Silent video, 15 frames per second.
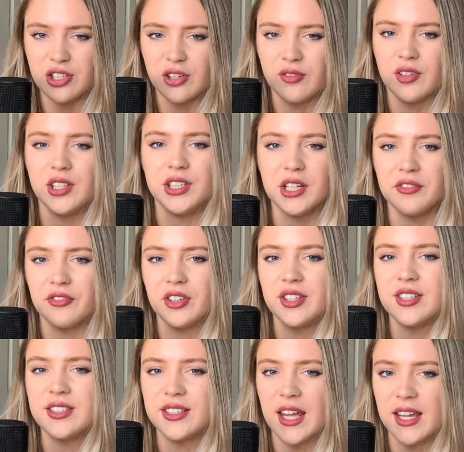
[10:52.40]
of the different
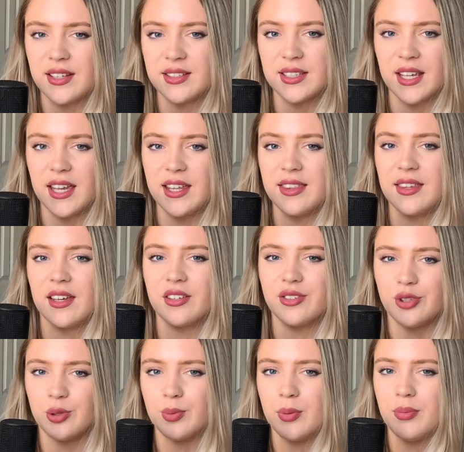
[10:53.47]
states in that
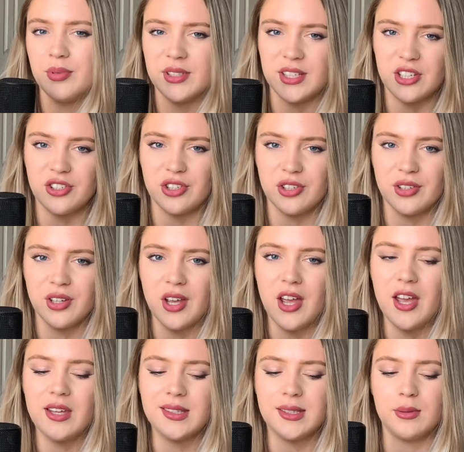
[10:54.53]
superposition.
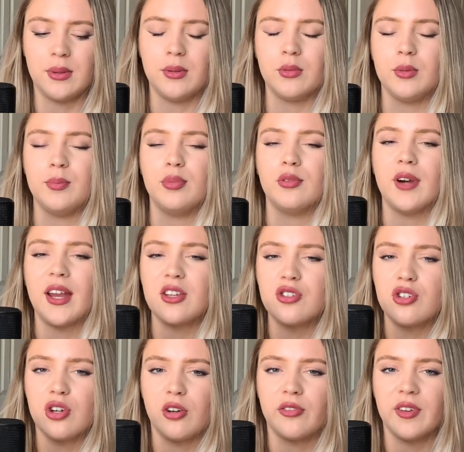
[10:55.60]
So it would
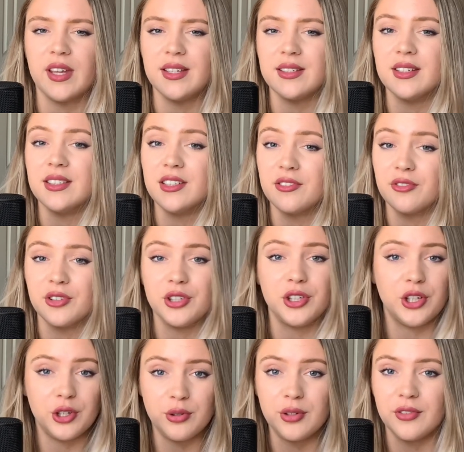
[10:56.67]
branch off into different
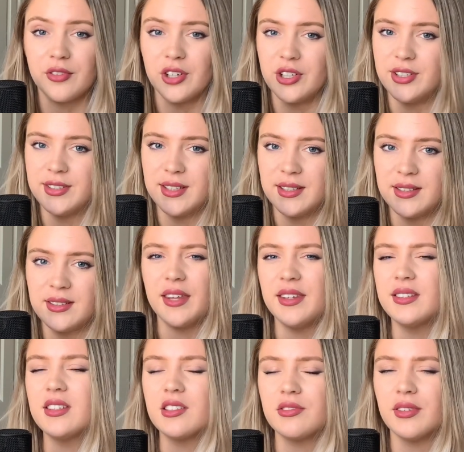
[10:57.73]
universes. And
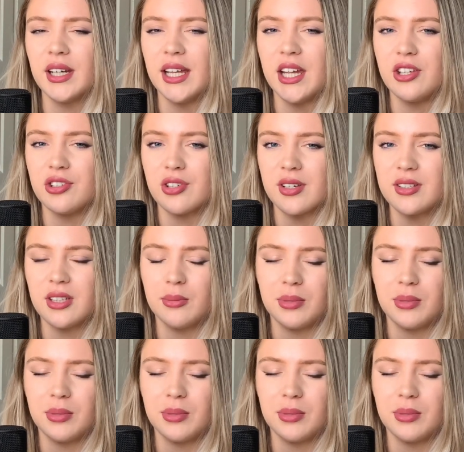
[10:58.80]
this is really interesting